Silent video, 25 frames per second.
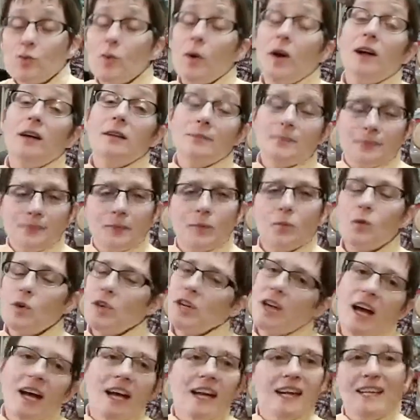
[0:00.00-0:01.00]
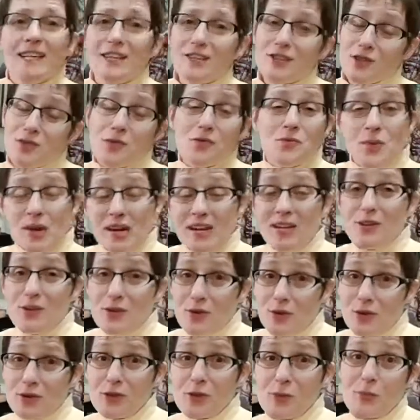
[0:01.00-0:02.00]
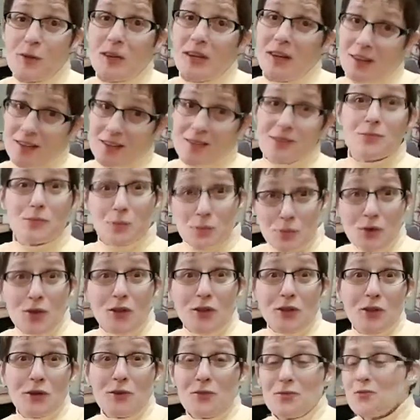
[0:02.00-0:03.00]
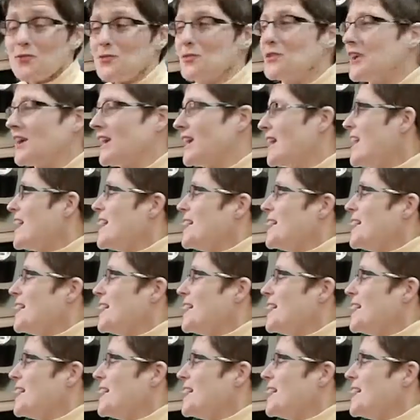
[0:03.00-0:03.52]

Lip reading: Well, we're not going to do wheat noodles because we're gluten-free.